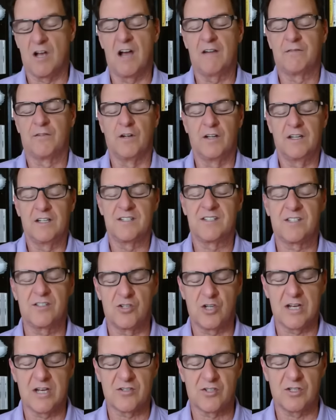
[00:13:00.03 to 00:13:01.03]
offering a
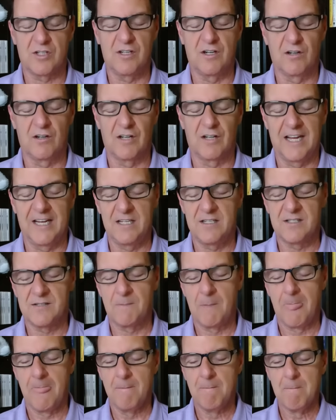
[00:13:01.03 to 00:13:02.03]
suggestion here, ladies.
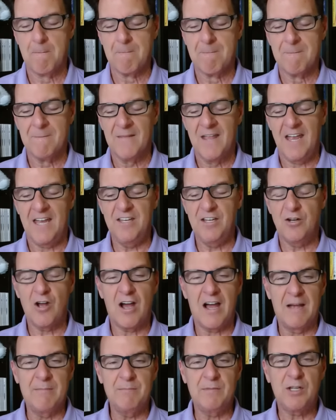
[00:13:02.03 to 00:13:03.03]
And, you
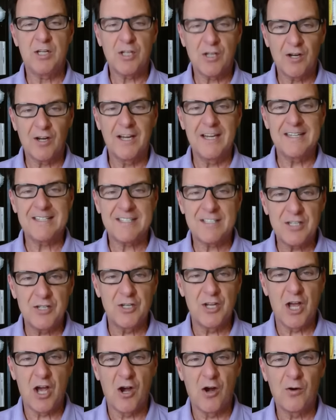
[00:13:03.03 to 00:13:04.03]
know, I'm curious to
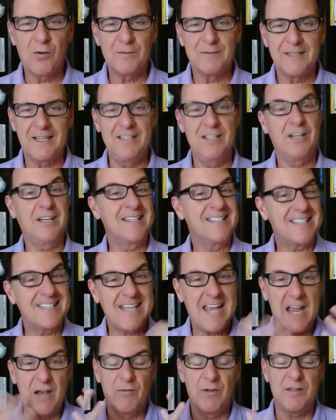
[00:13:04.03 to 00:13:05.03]
know, and you can
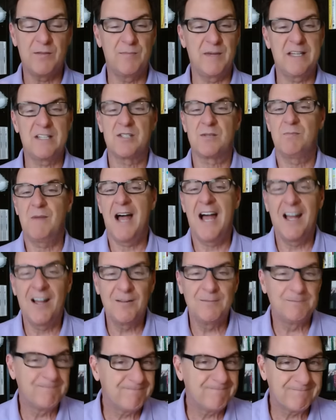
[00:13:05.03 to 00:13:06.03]
say it with a big
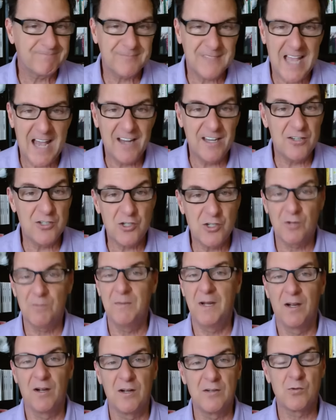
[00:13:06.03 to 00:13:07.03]
smile. How did your
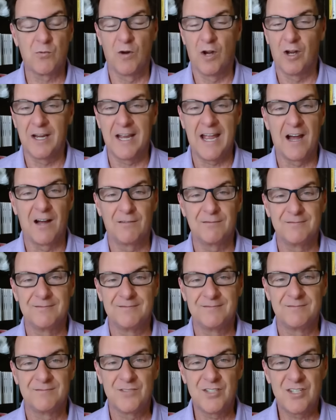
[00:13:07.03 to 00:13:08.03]
marriage work out?
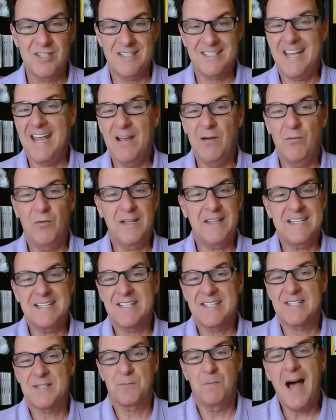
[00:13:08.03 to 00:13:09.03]
Just say it with a
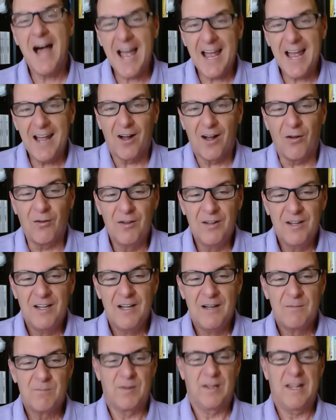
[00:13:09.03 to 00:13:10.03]
smile,
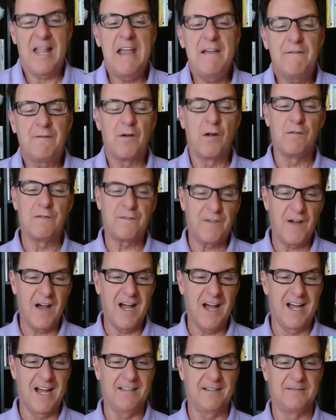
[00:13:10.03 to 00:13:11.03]
playful,
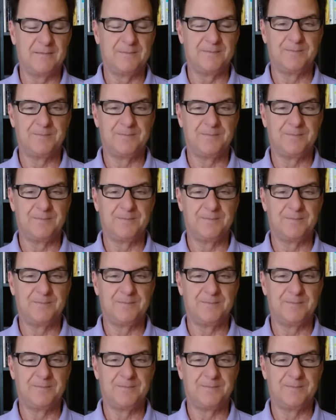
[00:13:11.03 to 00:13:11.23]
fun.